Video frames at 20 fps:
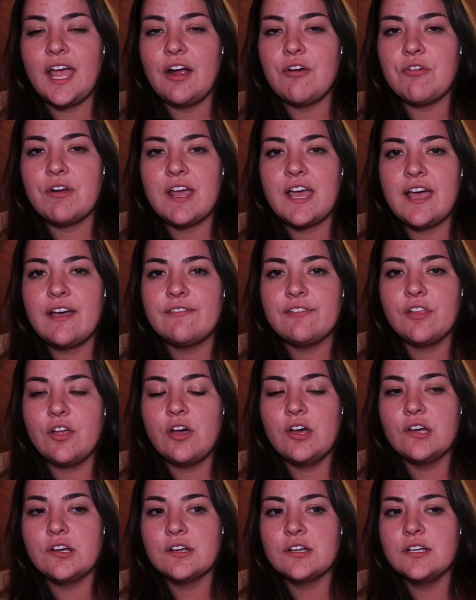hour-and-a-half
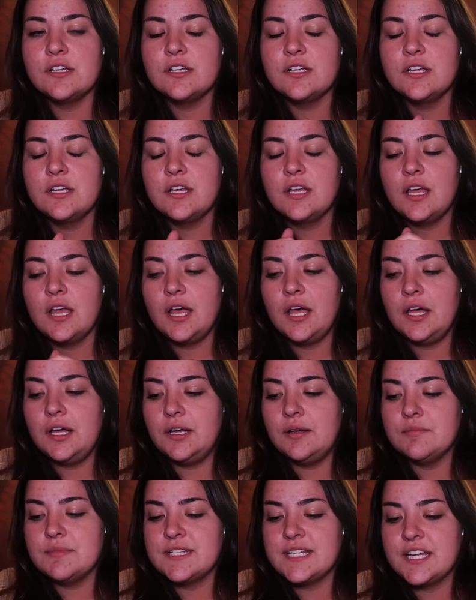long,
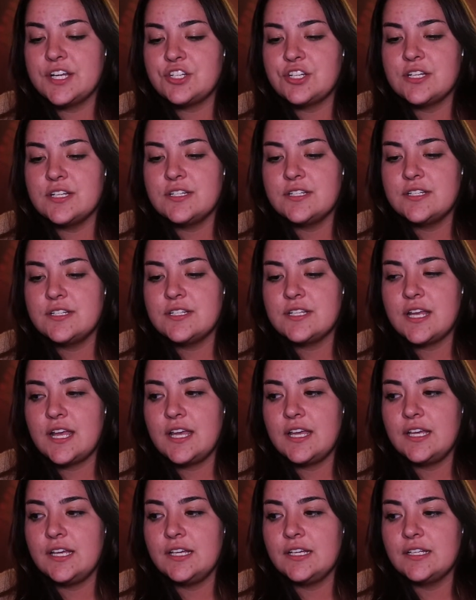sessions,
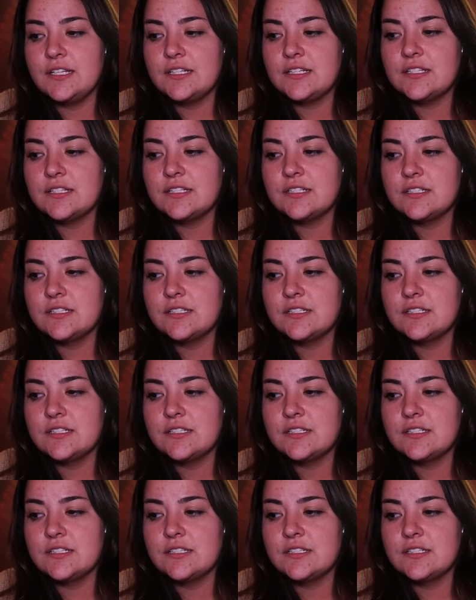and